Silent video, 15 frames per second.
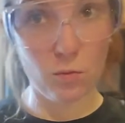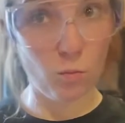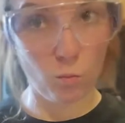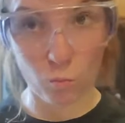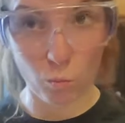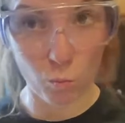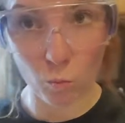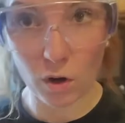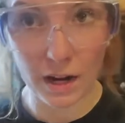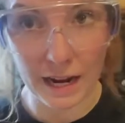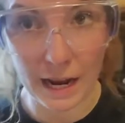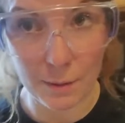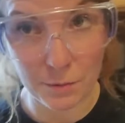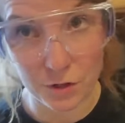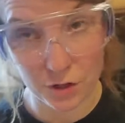what
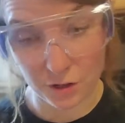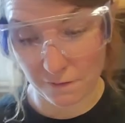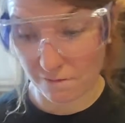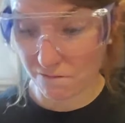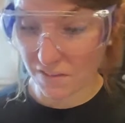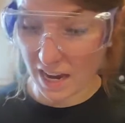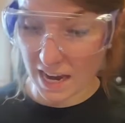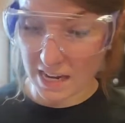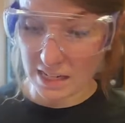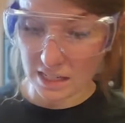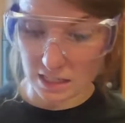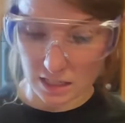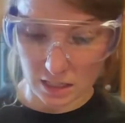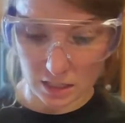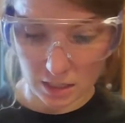happened to your
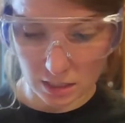face,